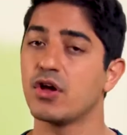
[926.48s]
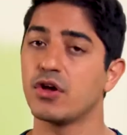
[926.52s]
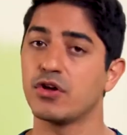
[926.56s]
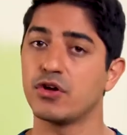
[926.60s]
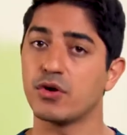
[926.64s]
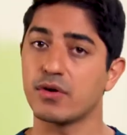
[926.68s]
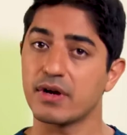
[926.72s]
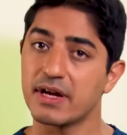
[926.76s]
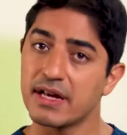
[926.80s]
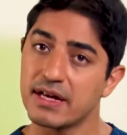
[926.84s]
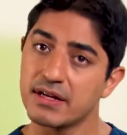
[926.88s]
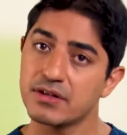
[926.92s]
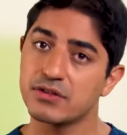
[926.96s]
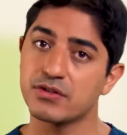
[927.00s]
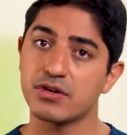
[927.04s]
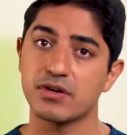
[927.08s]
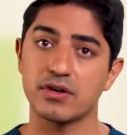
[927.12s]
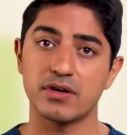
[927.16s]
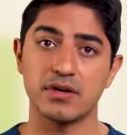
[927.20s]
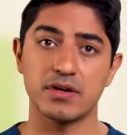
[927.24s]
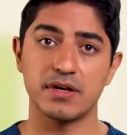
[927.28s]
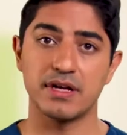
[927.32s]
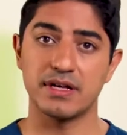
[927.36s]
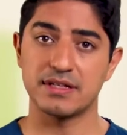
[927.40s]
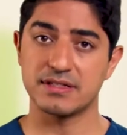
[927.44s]
Your
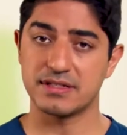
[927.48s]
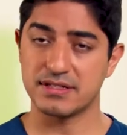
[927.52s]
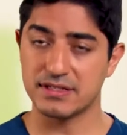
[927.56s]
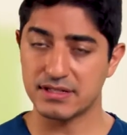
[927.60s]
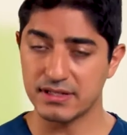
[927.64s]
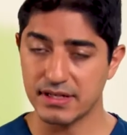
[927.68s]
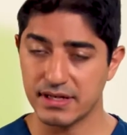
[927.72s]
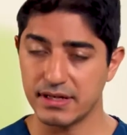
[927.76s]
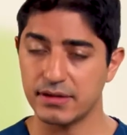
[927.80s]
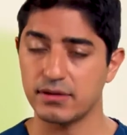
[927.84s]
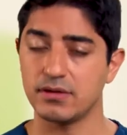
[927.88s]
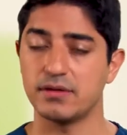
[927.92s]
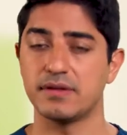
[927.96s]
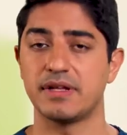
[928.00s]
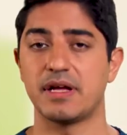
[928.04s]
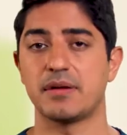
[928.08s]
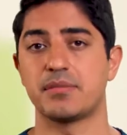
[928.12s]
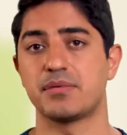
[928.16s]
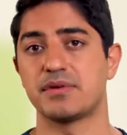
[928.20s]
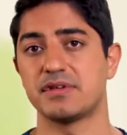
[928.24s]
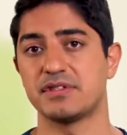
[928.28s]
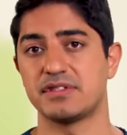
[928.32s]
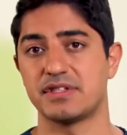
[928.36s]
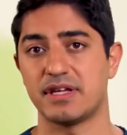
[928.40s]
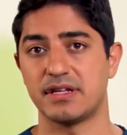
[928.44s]
intern is skilled at
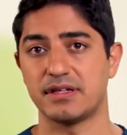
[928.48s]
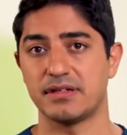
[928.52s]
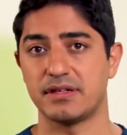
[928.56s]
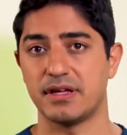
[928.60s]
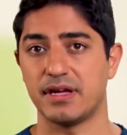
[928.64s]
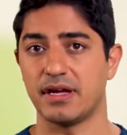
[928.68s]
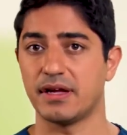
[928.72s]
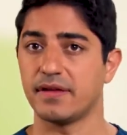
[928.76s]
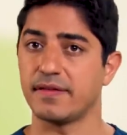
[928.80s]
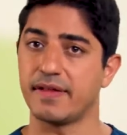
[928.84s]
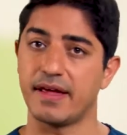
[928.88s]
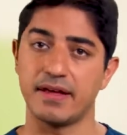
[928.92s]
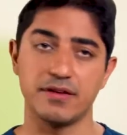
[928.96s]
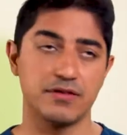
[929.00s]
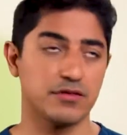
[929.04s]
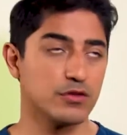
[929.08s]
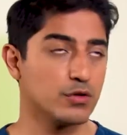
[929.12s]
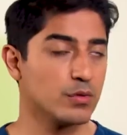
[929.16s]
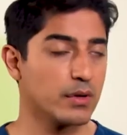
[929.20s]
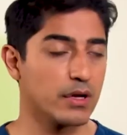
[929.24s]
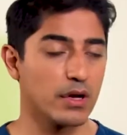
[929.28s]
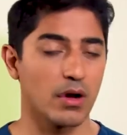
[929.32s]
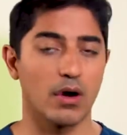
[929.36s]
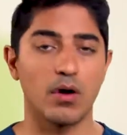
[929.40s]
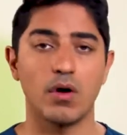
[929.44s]
presenting. They
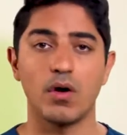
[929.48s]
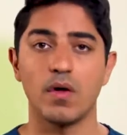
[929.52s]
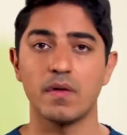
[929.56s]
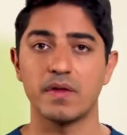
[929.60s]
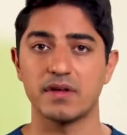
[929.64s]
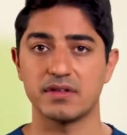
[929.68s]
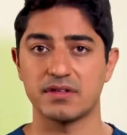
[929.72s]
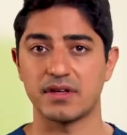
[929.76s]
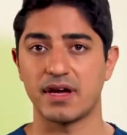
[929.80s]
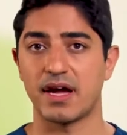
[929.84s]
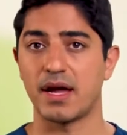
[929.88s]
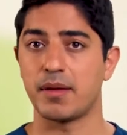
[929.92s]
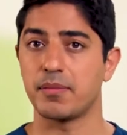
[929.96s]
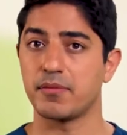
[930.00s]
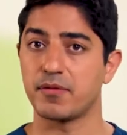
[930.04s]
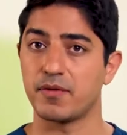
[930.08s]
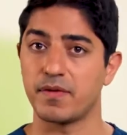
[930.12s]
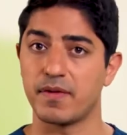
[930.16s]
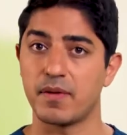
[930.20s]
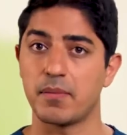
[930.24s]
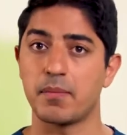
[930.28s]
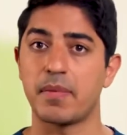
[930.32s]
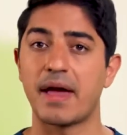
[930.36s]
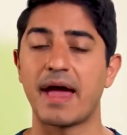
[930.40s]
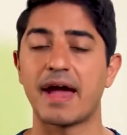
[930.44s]
do it all the time. They're
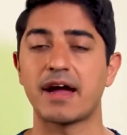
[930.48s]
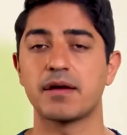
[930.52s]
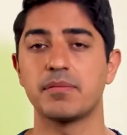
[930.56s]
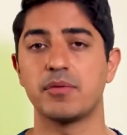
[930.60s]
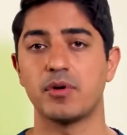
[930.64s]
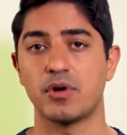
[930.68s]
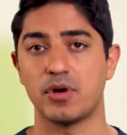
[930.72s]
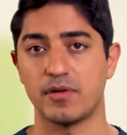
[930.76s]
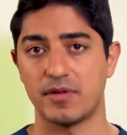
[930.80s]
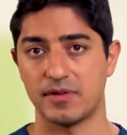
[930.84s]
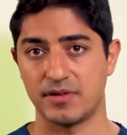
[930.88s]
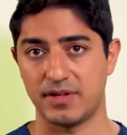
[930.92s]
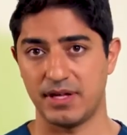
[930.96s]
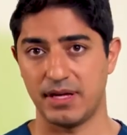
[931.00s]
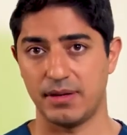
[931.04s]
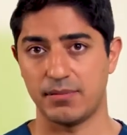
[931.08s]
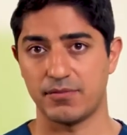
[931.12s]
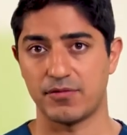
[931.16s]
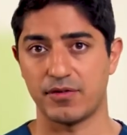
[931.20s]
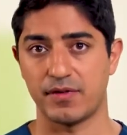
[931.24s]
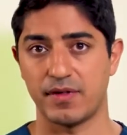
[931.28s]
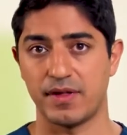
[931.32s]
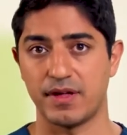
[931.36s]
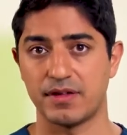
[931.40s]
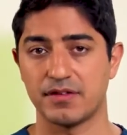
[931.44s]
the backbone of the team
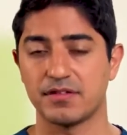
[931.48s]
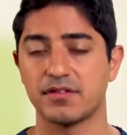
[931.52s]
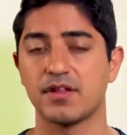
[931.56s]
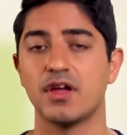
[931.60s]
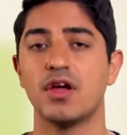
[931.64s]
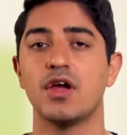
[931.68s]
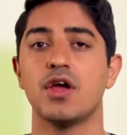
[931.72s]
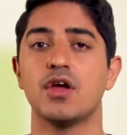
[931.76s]
for this.